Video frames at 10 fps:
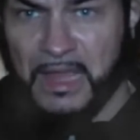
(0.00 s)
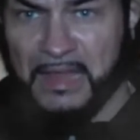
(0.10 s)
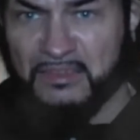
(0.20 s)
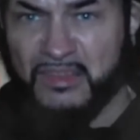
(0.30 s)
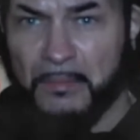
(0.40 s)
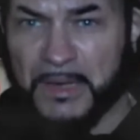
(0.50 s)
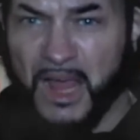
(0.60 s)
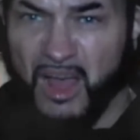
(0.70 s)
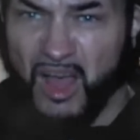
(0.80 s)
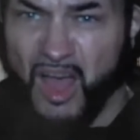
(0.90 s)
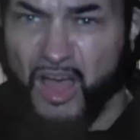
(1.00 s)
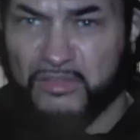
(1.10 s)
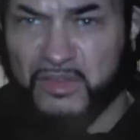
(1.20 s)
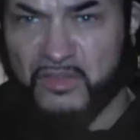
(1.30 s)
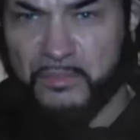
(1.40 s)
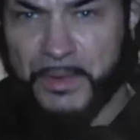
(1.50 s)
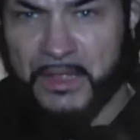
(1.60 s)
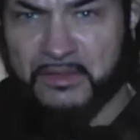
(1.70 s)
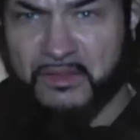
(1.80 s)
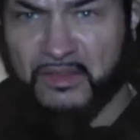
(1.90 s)
and some of the hardest
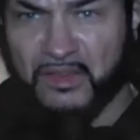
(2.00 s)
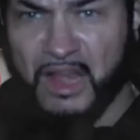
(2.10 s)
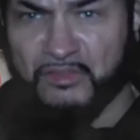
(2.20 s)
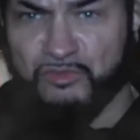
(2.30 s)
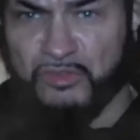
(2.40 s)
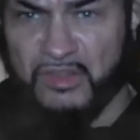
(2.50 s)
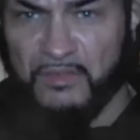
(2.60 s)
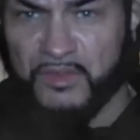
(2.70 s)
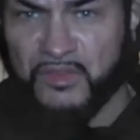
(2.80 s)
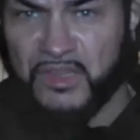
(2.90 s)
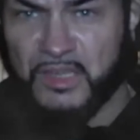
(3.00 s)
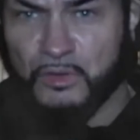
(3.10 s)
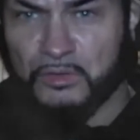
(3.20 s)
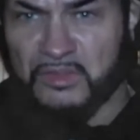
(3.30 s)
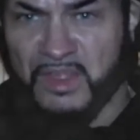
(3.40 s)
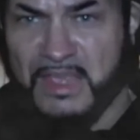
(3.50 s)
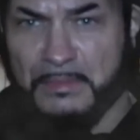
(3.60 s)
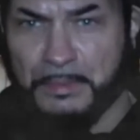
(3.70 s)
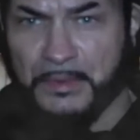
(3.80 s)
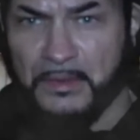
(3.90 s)
spitters this country's ever seen on tape.
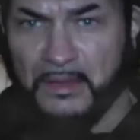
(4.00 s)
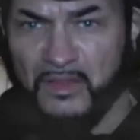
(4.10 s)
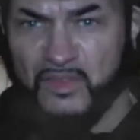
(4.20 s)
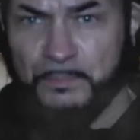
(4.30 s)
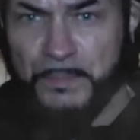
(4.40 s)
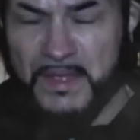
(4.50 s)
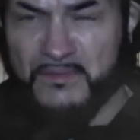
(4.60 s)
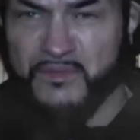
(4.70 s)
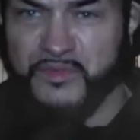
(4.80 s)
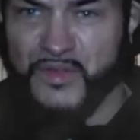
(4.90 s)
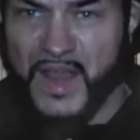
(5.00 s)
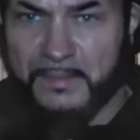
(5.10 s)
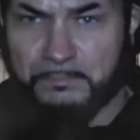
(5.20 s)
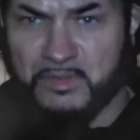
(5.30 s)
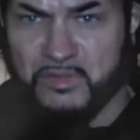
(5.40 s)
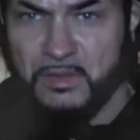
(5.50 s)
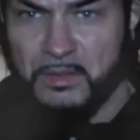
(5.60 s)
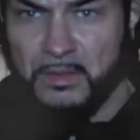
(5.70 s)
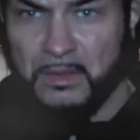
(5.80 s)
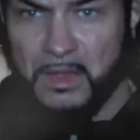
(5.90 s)
Spitting flames.
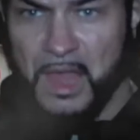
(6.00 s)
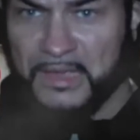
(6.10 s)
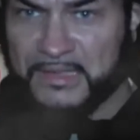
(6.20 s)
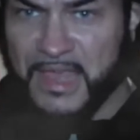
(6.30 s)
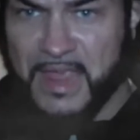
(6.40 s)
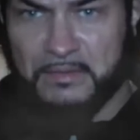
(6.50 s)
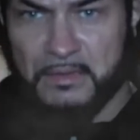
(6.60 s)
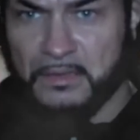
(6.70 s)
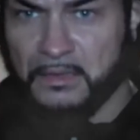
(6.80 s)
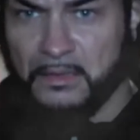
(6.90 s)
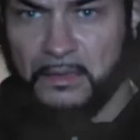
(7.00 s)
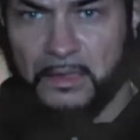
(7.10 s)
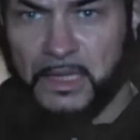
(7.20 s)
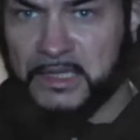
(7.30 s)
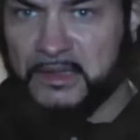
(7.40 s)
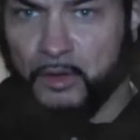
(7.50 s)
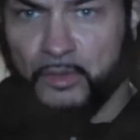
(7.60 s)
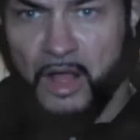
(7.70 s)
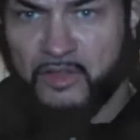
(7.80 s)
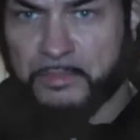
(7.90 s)
Again, he
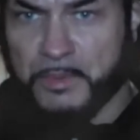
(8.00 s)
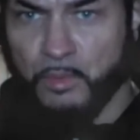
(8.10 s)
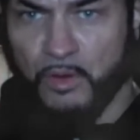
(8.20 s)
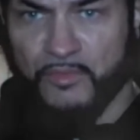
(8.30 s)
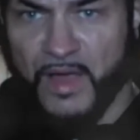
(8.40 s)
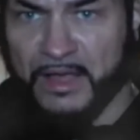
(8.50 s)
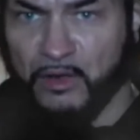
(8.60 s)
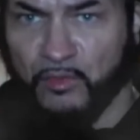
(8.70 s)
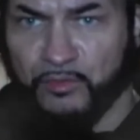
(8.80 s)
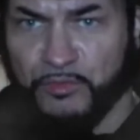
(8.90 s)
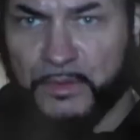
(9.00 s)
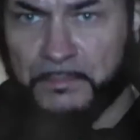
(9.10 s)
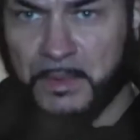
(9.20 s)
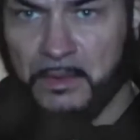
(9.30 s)
don't ask me what have I got for him.